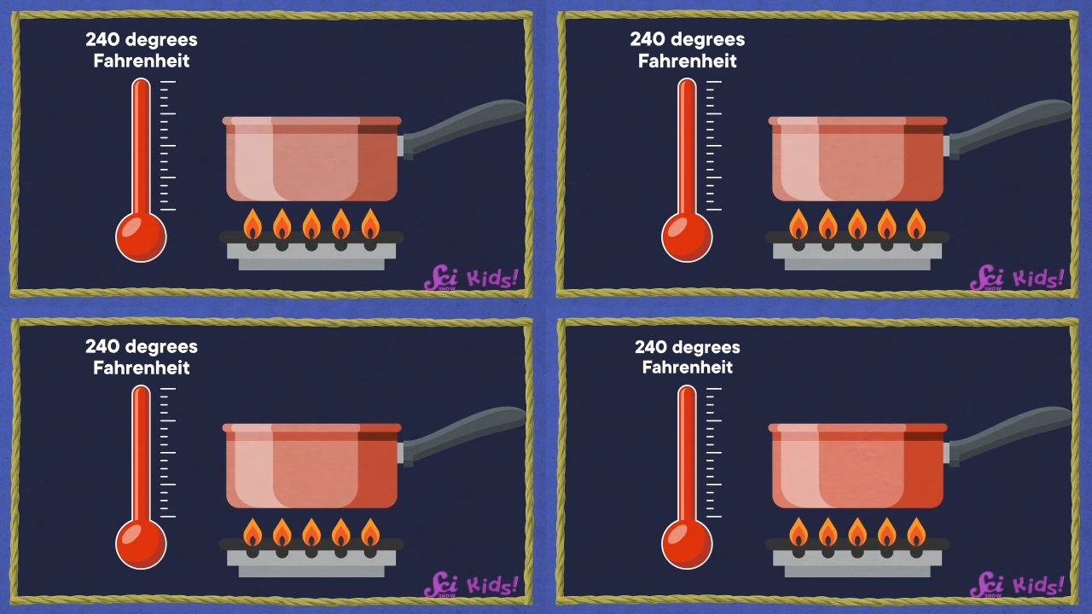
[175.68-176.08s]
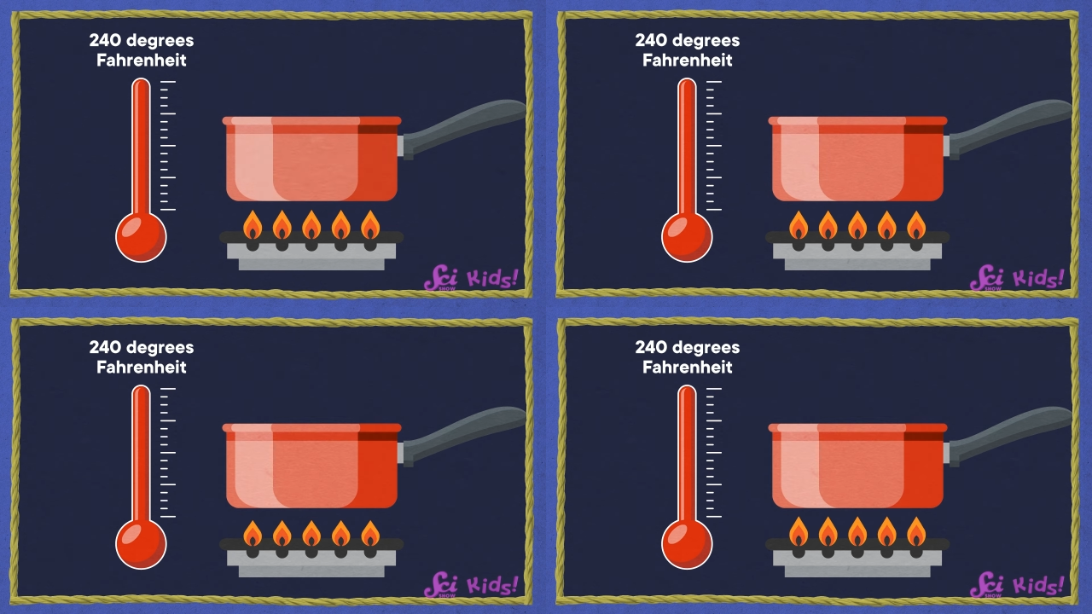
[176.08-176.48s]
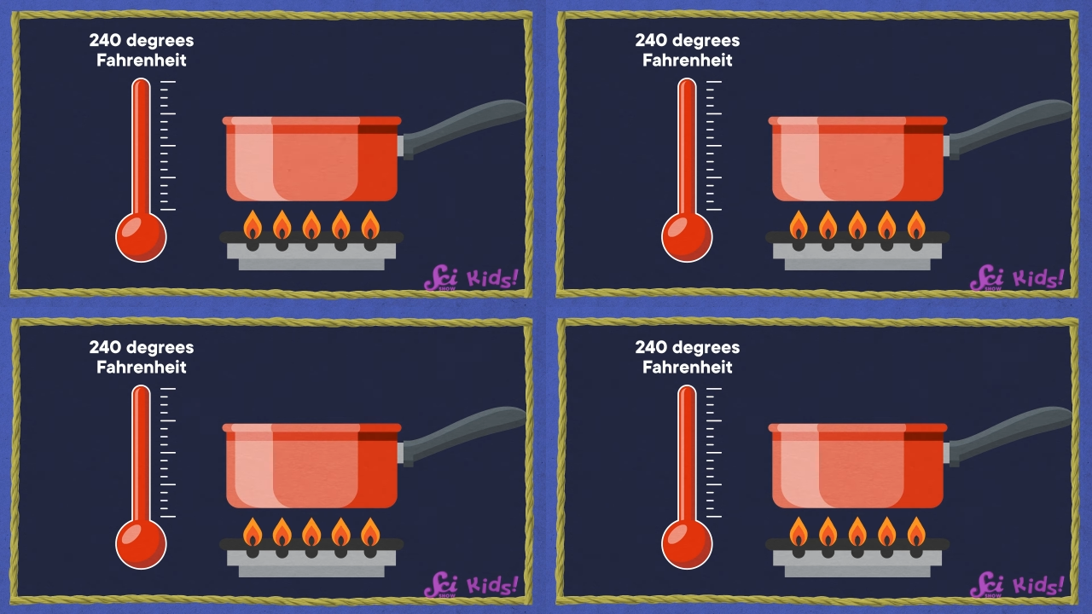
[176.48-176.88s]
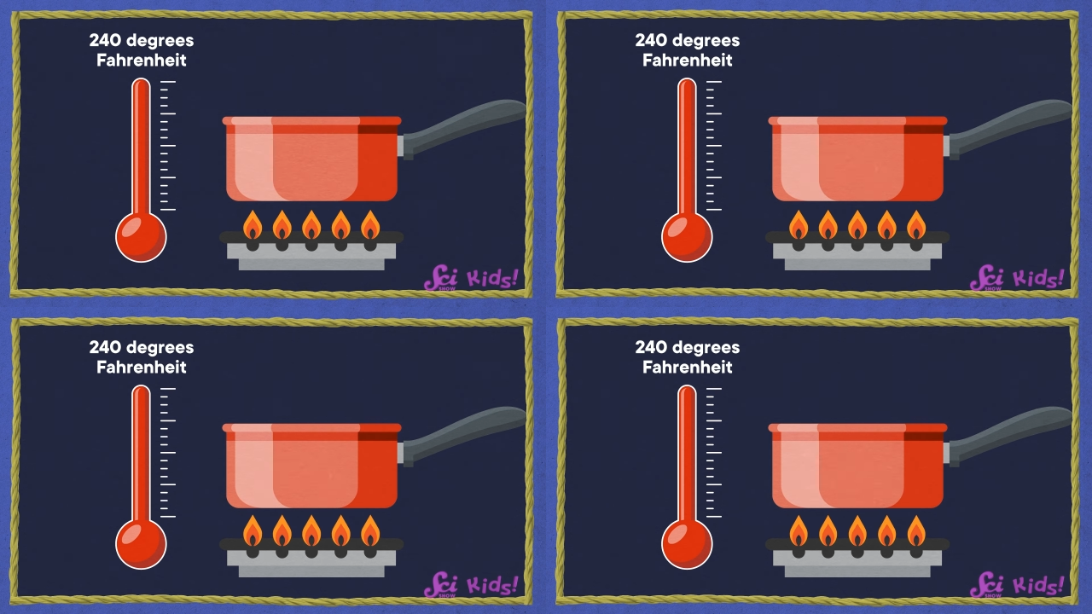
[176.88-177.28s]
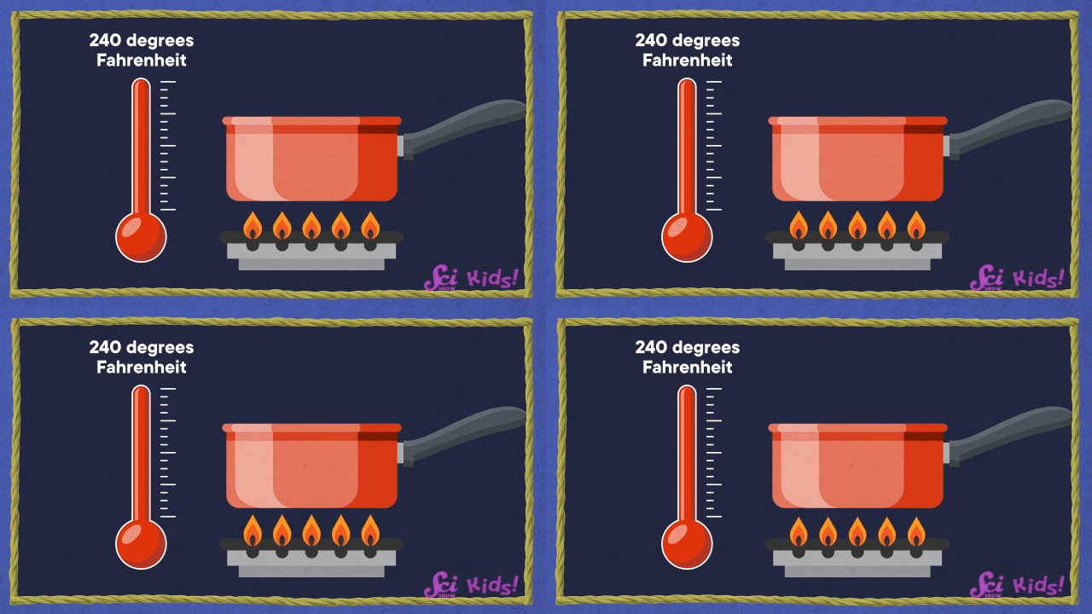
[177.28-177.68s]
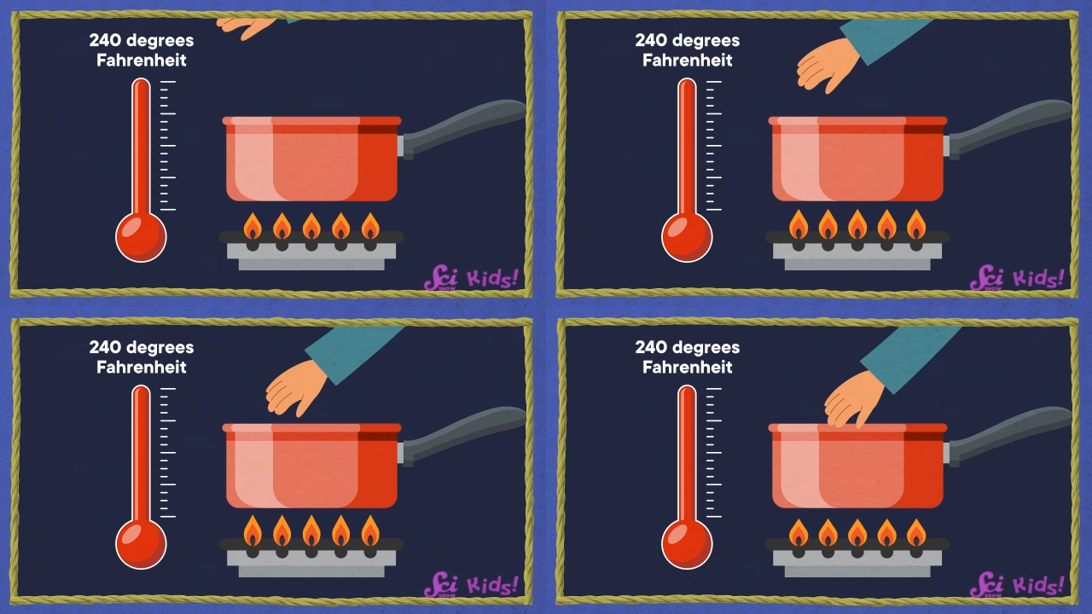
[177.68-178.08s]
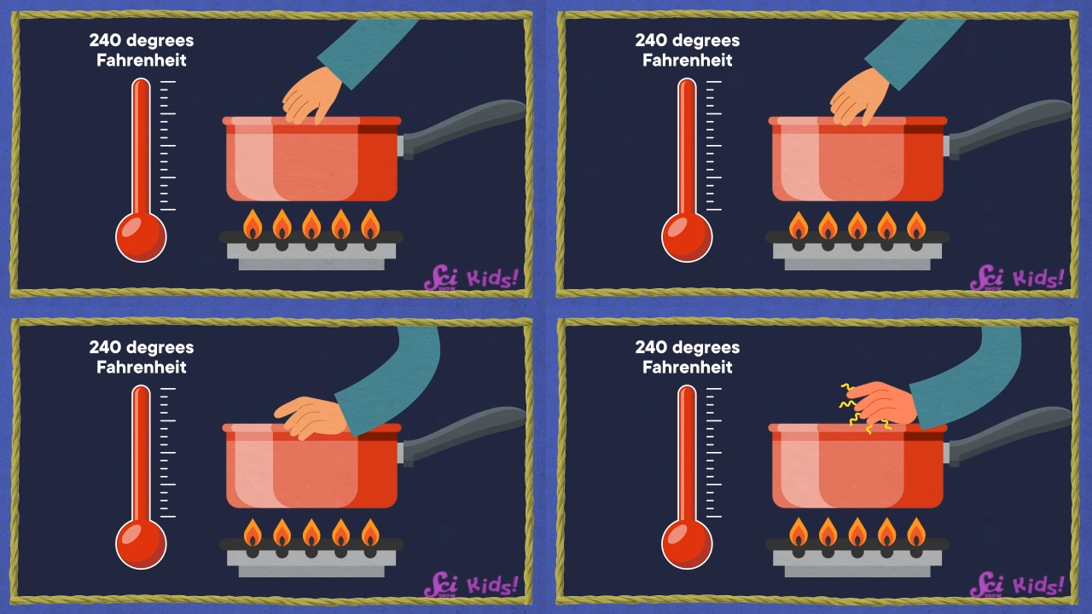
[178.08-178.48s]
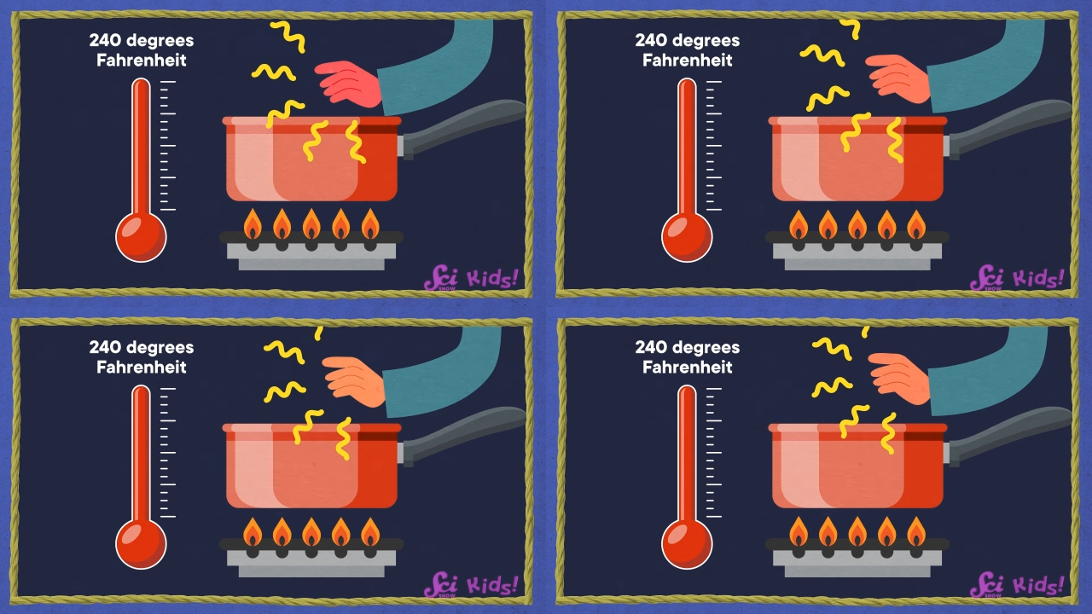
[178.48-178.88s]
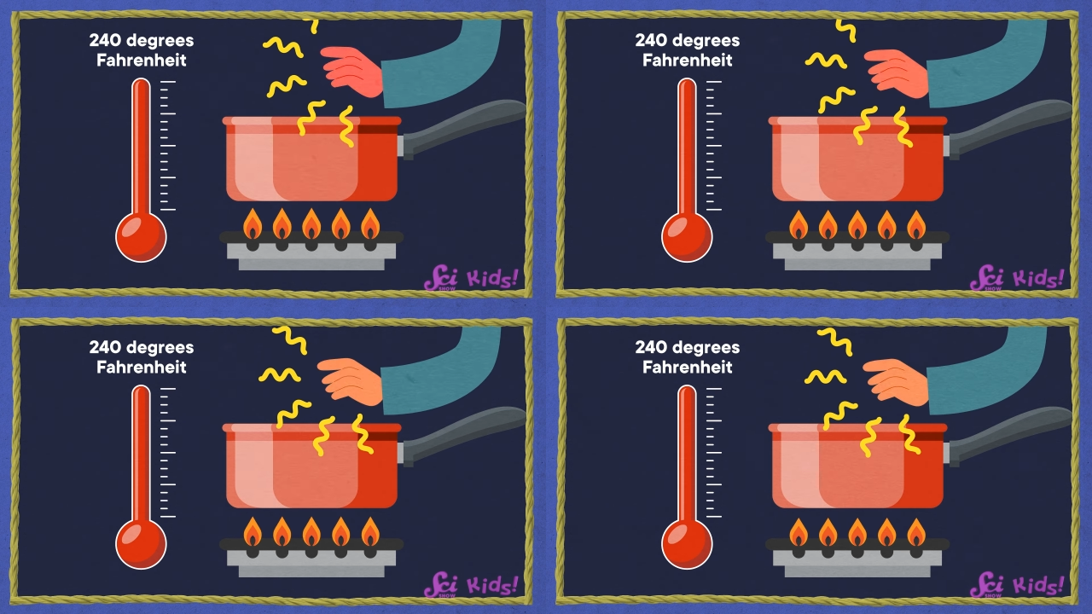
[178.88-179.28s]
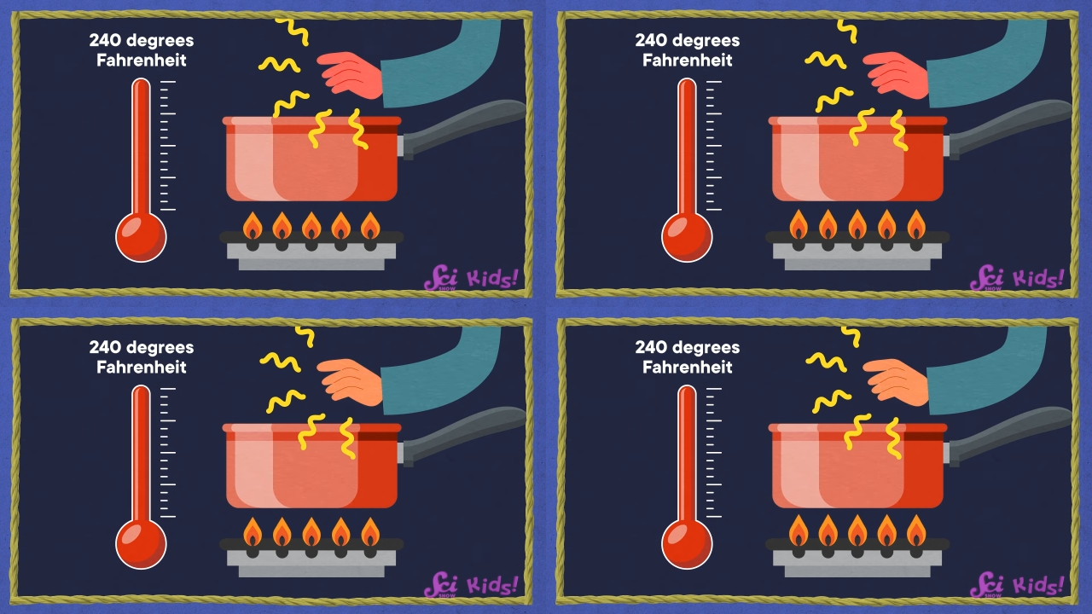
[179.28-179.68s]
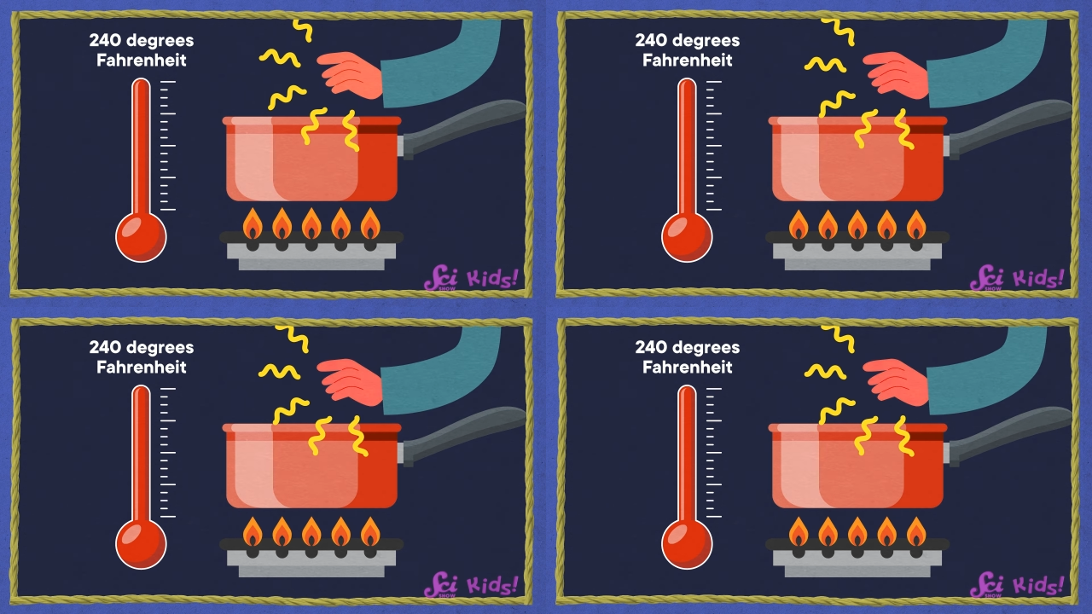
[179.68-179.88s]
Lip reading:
(no speaker visible)